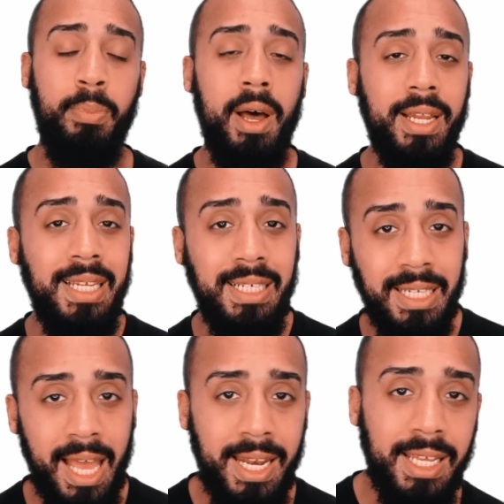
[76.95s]
But he
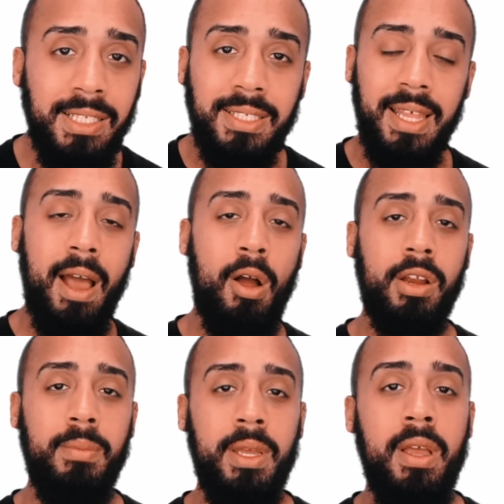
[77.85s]
led into that
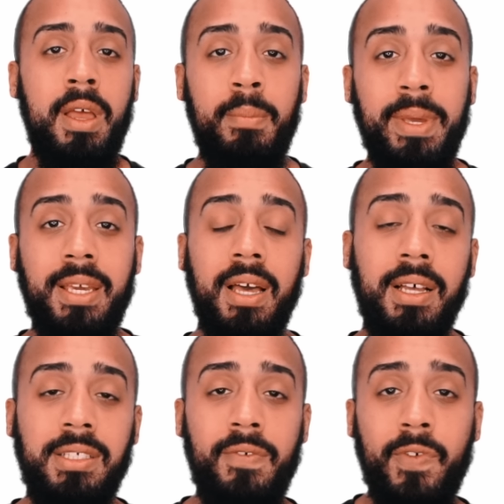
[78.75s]
argument
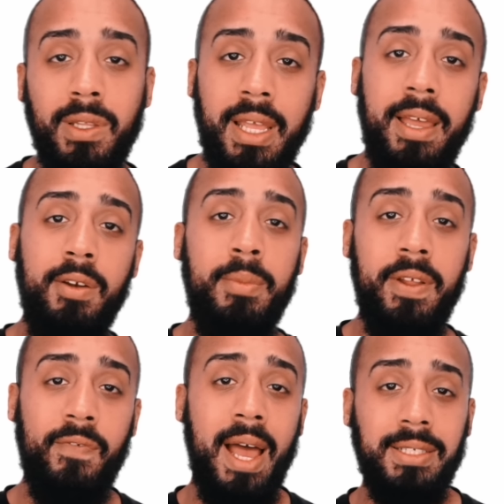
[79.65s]
because he felt that
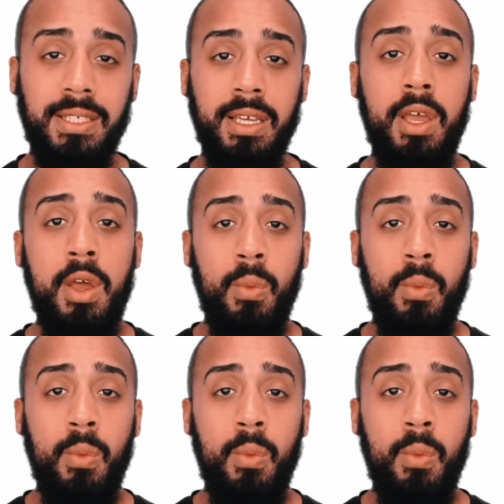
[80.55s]
intermittent fasting